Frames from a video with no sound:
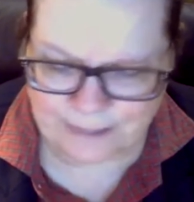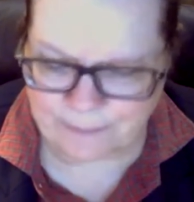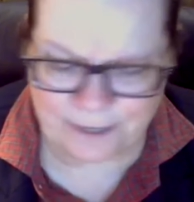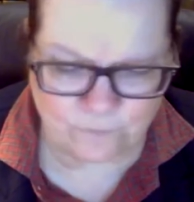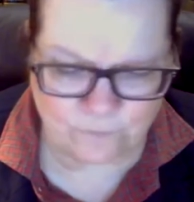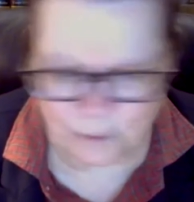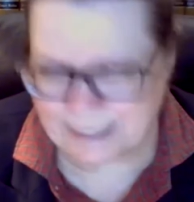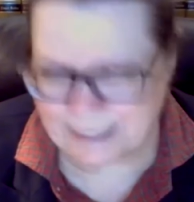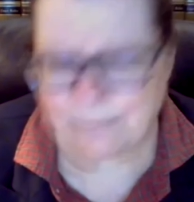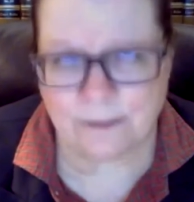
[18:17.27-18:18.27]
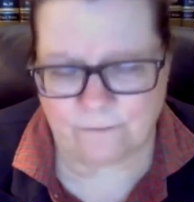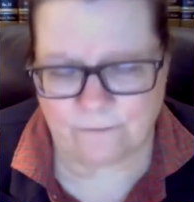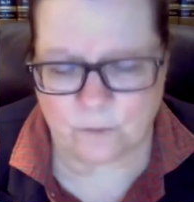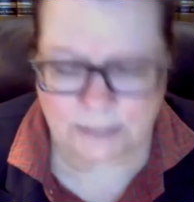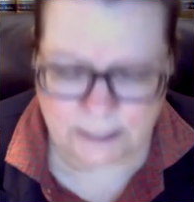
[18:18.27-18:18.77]
But I know, for example, in the
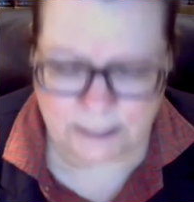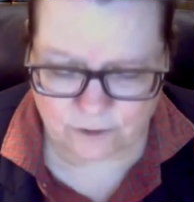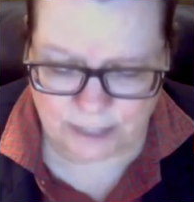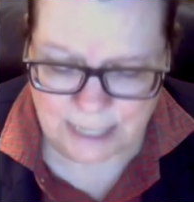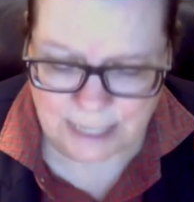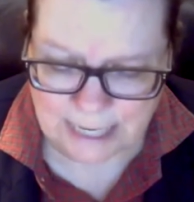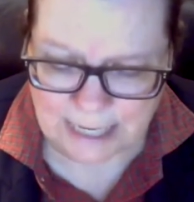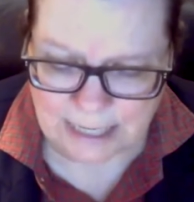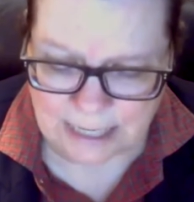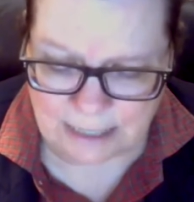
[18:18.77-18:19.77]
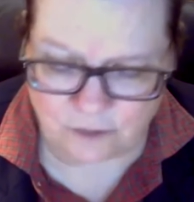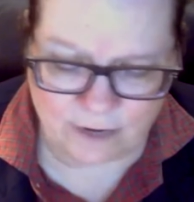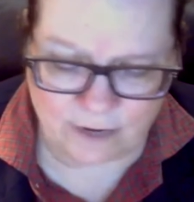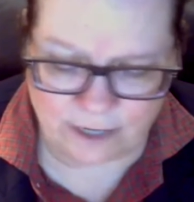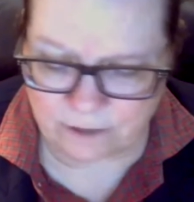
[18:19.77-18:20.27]
4th District,
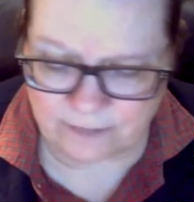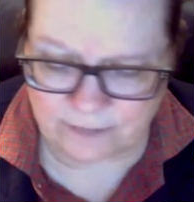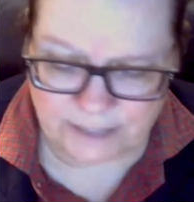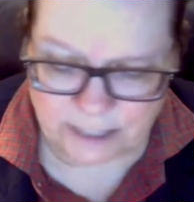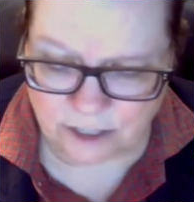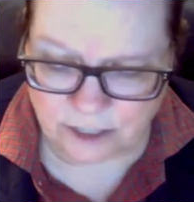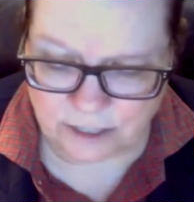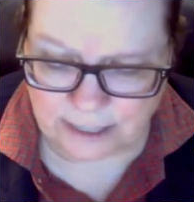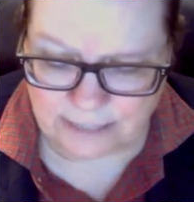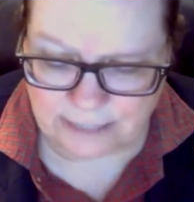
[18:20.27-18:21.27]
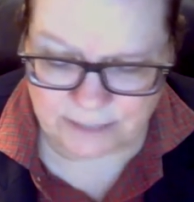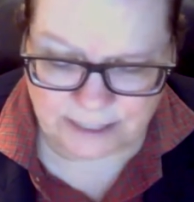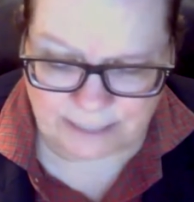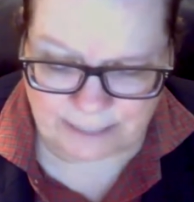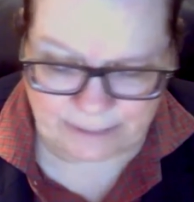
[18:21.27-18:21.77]
agreed notice of extension of time is
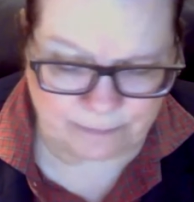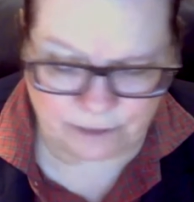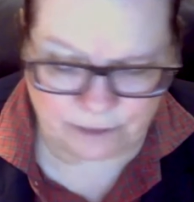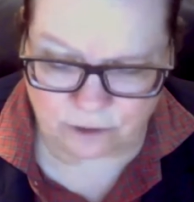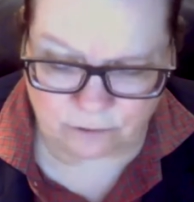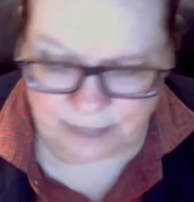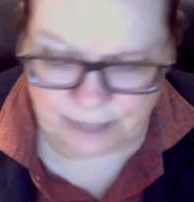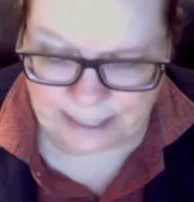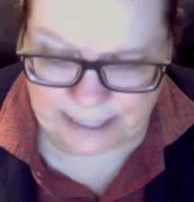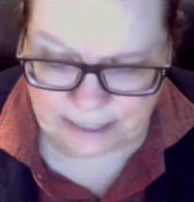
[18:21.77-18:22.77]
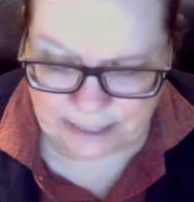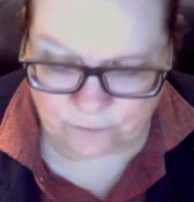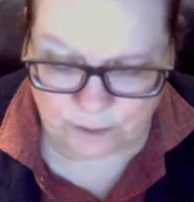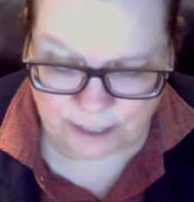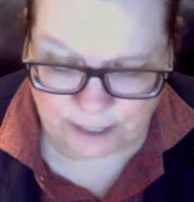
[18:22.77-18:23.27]
accepted up to 90 days for
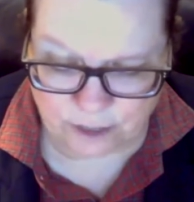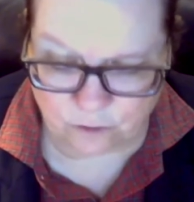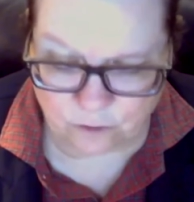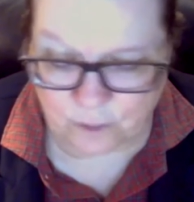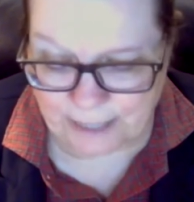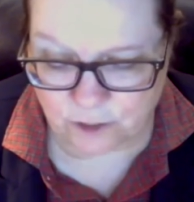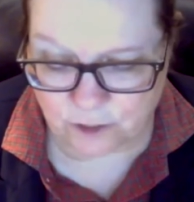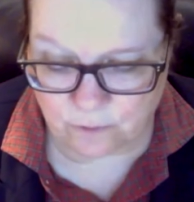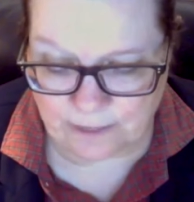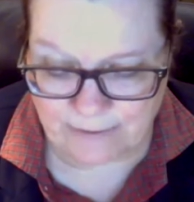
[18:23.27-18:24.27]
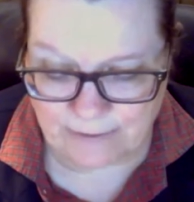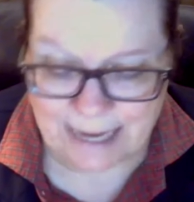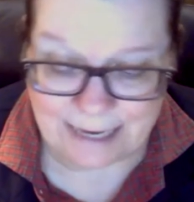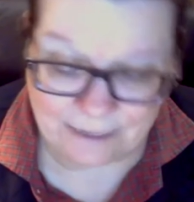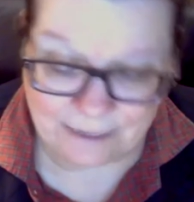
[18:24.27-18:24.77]
an initial or answer brief
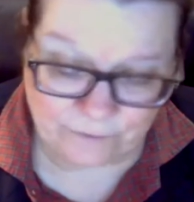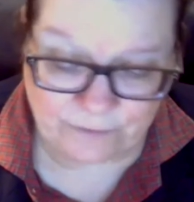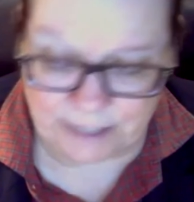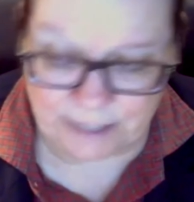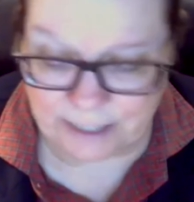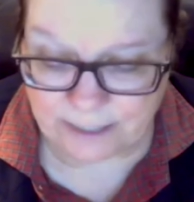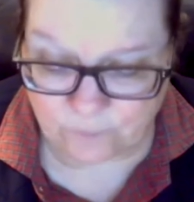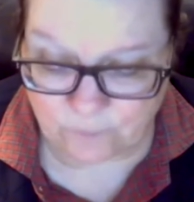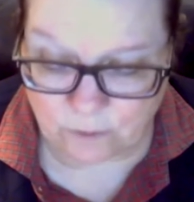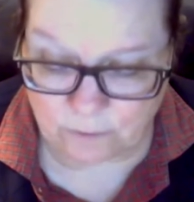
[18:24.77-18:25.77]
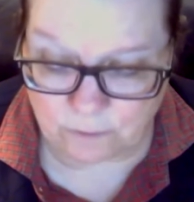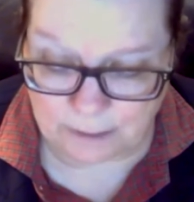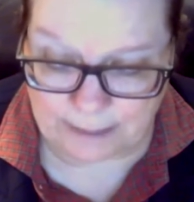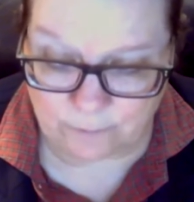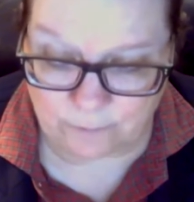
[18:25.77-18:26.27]
and 15 days for a
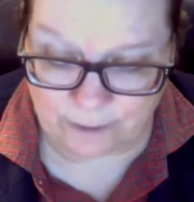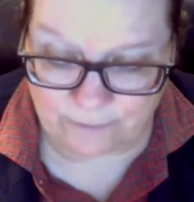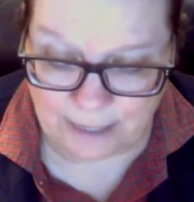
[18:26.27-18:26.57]
reply brief.